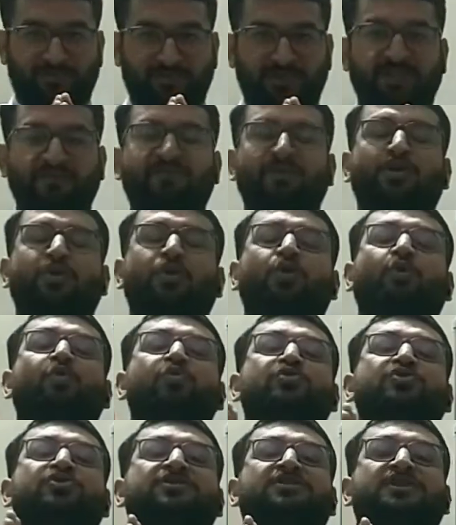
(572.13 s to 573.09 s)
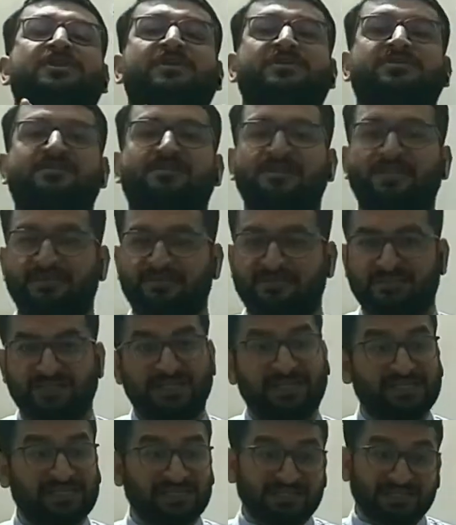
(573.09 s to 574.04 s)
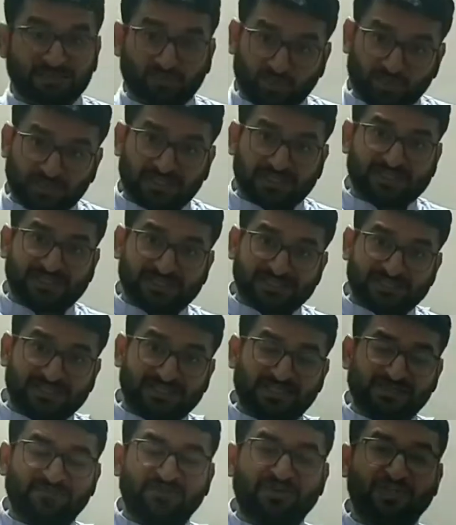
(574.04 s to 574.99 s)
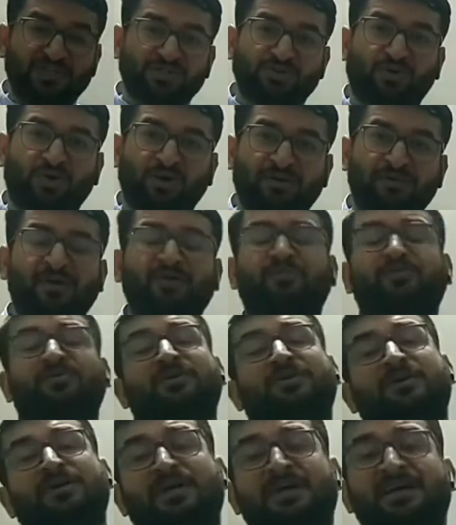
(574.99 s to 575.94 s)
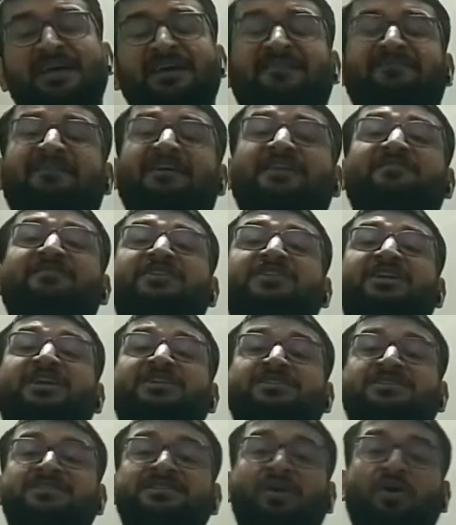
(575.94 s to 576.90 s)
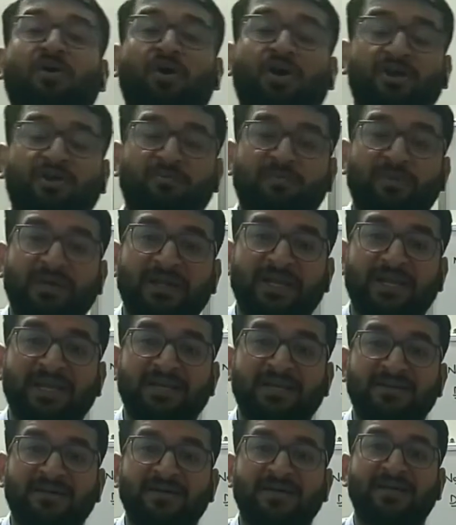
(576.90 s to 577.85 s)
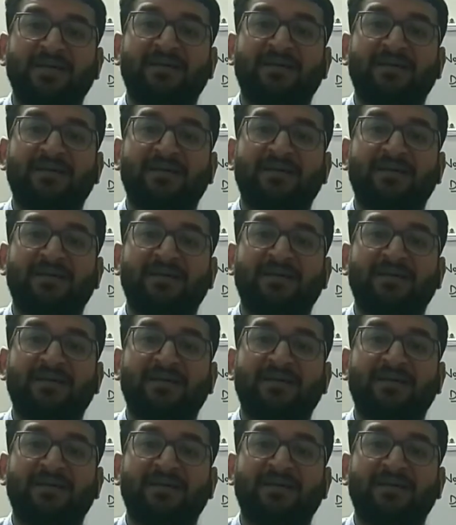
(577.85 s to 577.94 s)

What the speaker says: They will close its leaves. That is what the sensitivity is all about. When we touch the hot plate,